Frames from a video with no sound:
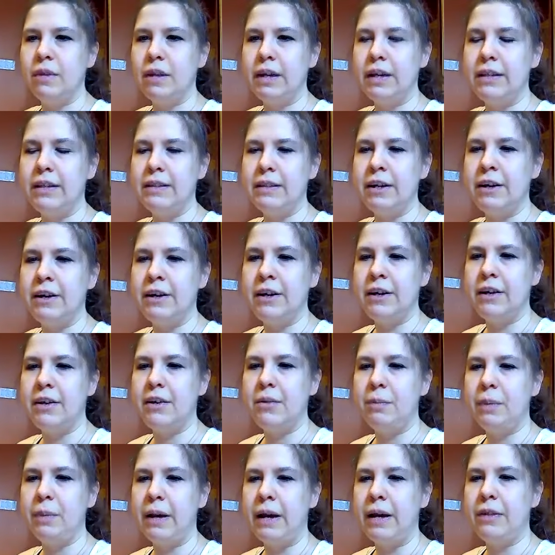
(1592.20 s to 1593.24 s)
Nice, Harriet.
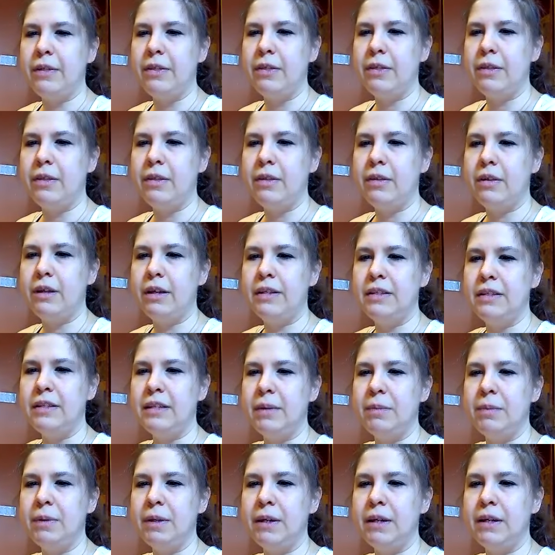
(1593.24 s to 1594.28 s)
Good, Beth. Nice,
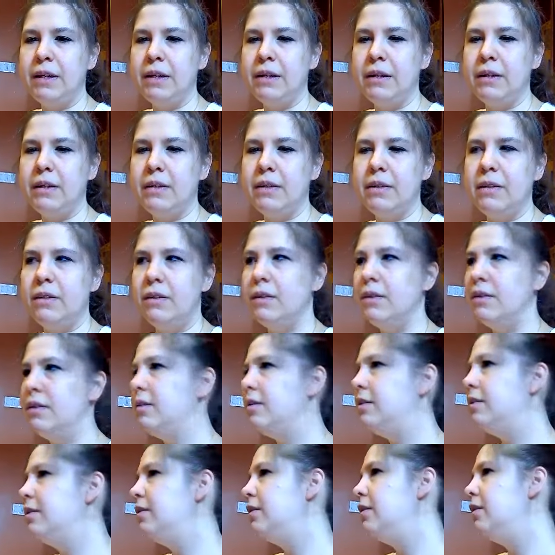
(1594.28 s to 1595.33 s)
Debbie.
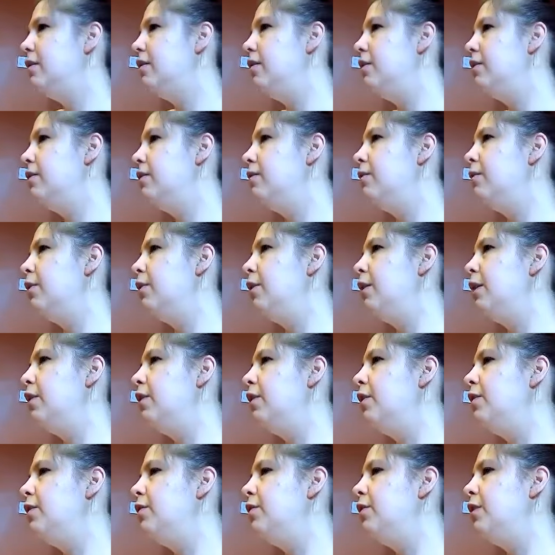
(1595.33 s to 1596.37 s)
Really
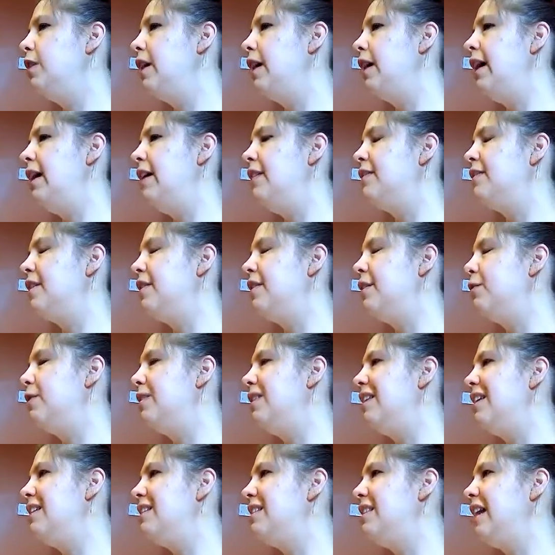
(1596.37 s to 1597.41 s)
good, you guys. And then
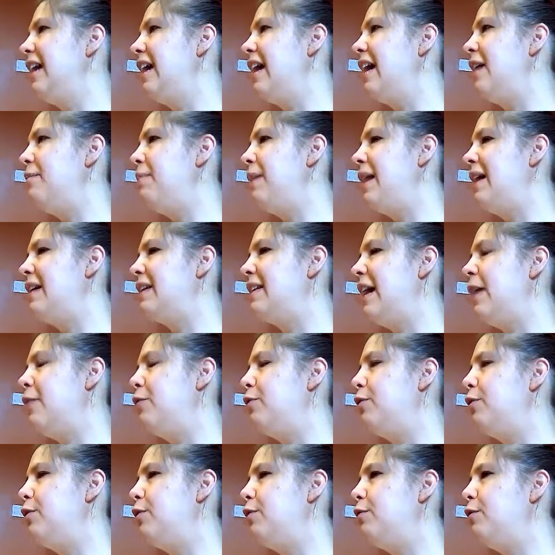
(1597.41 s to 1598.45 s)
release the hand back
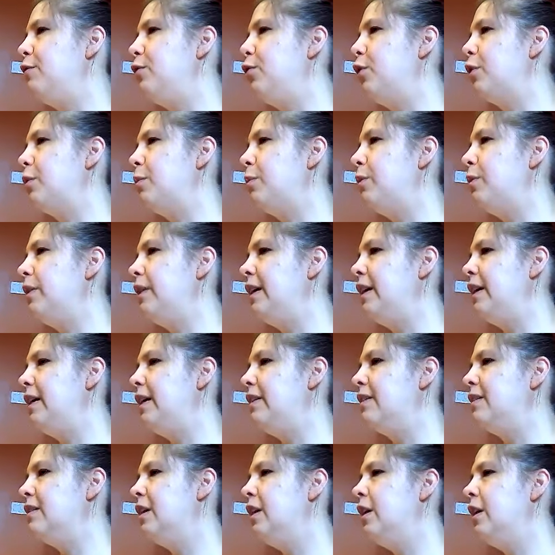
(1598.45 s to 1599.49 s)
down to the floor,
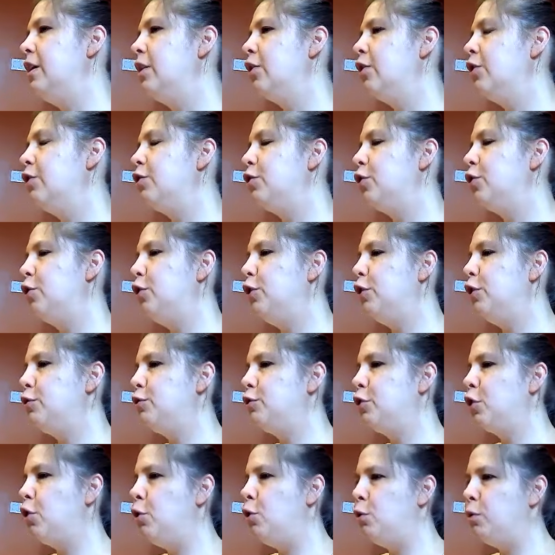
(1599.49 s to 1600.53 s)
please. Good. Turn your
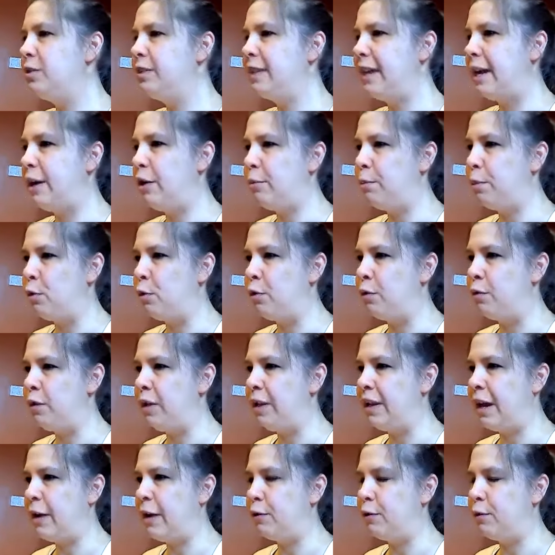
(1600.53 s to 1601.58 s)
toes out, both
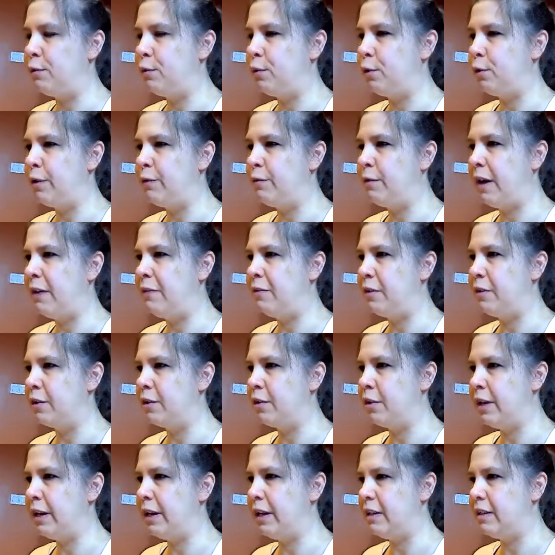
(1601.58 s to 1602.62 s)
feet out to 45
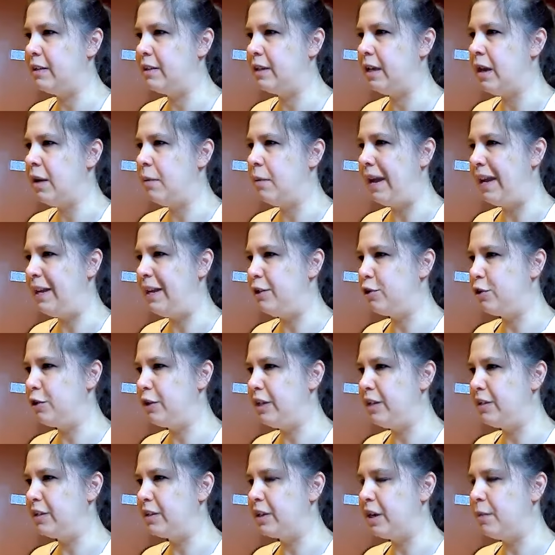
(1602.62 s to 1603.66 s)
degrees. Bend your
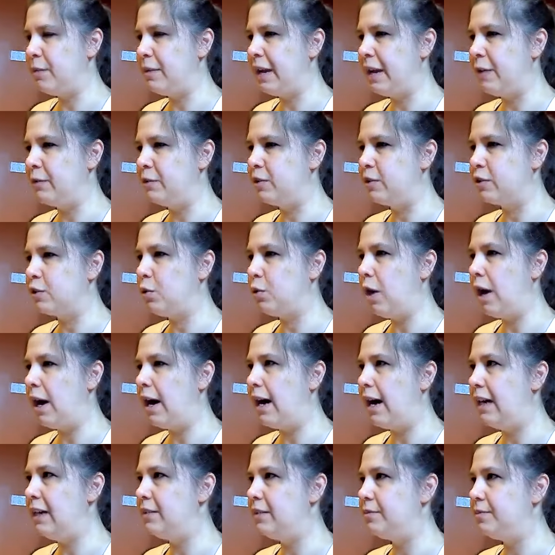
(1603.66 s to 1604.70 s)
knees, come down,
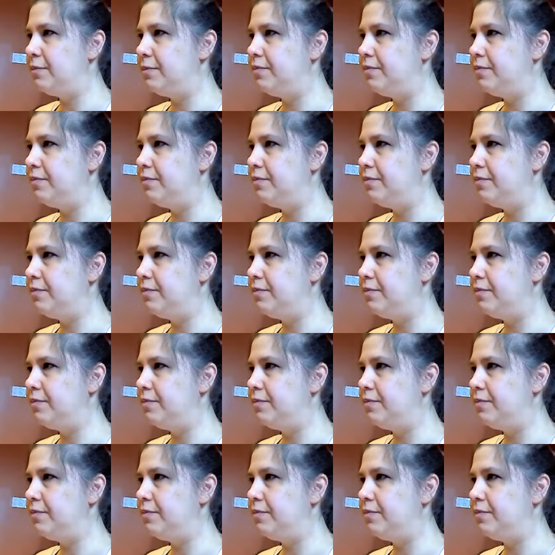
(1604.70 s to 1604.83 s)
squat.